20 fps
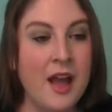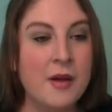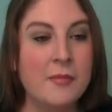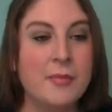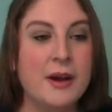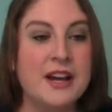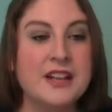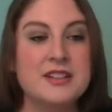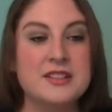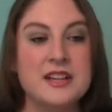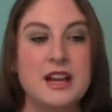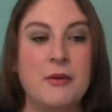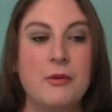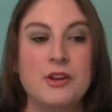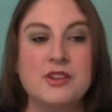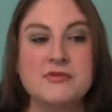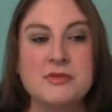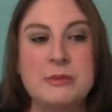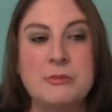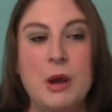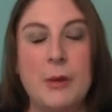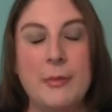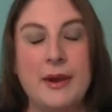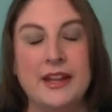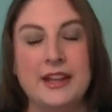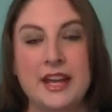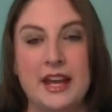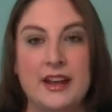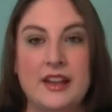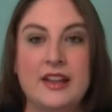But uh, once my mom
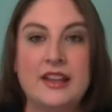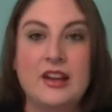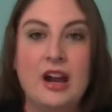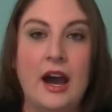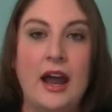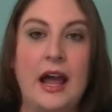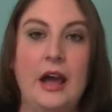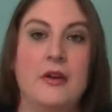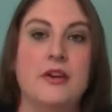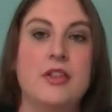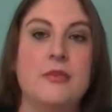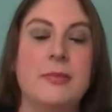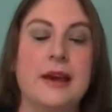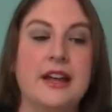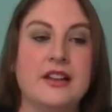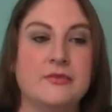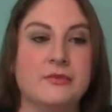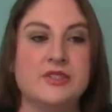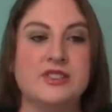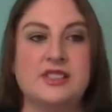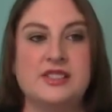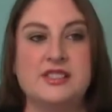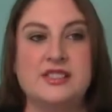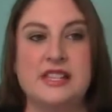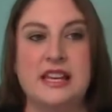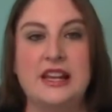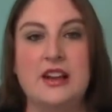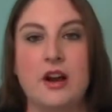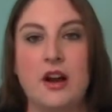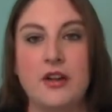had kind of like got out of the bed and was just
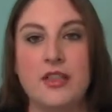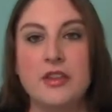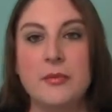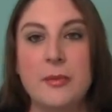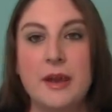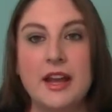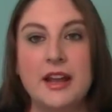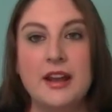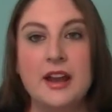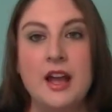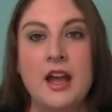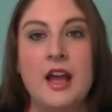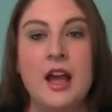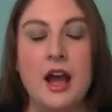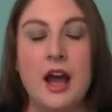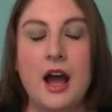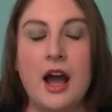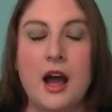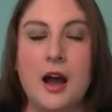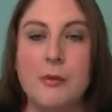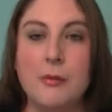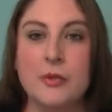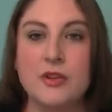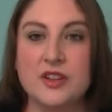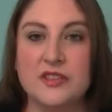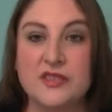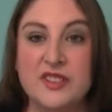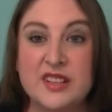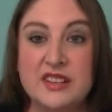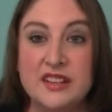sitting on the bed um, with her
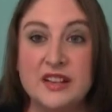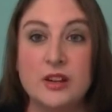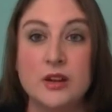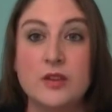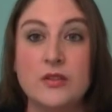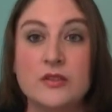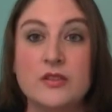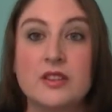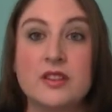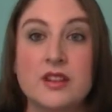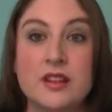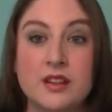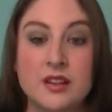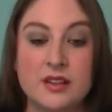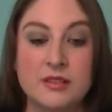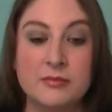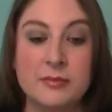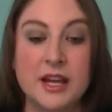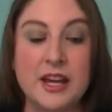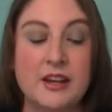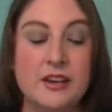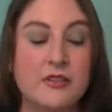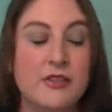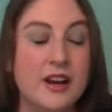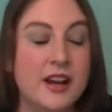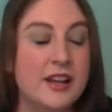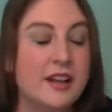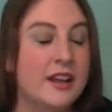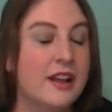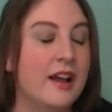feet like over the bed,
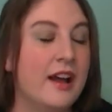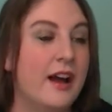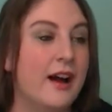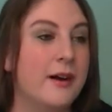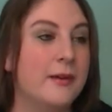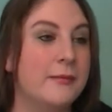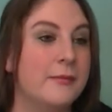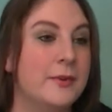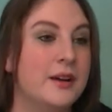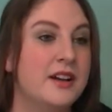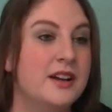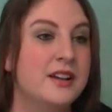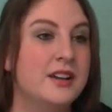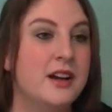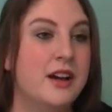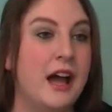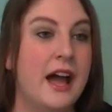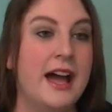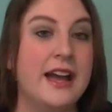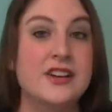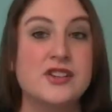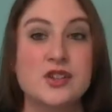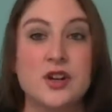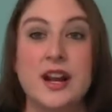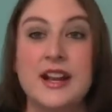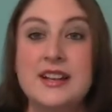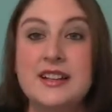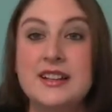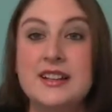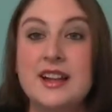right? Um, I had
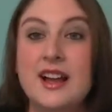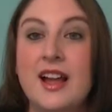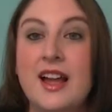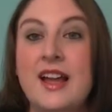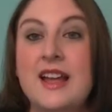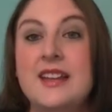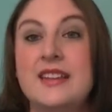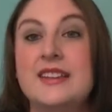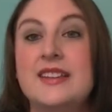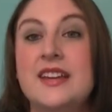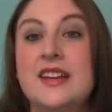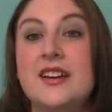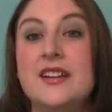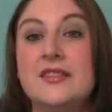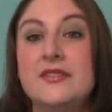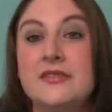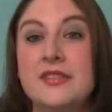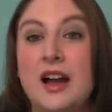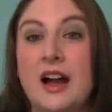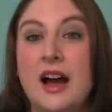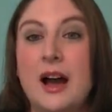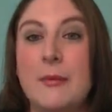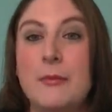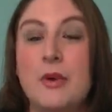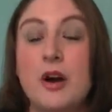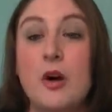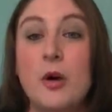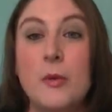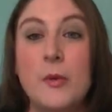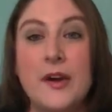tried to give, um,
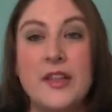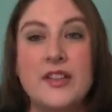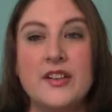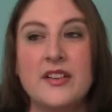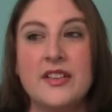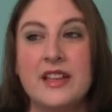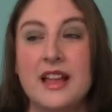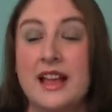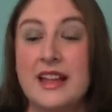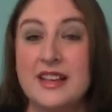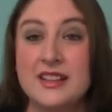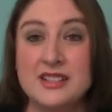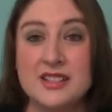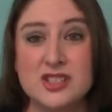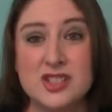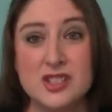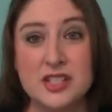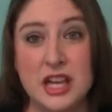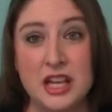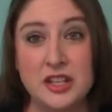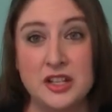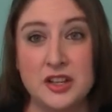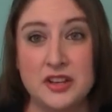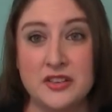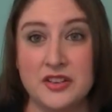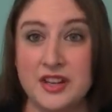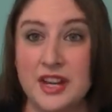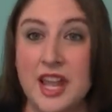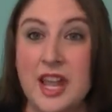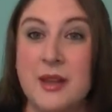oh, well, I guess I should tell you
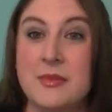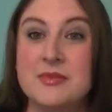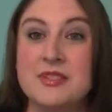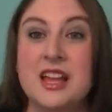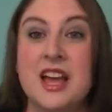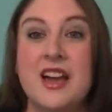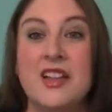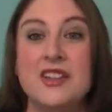their names.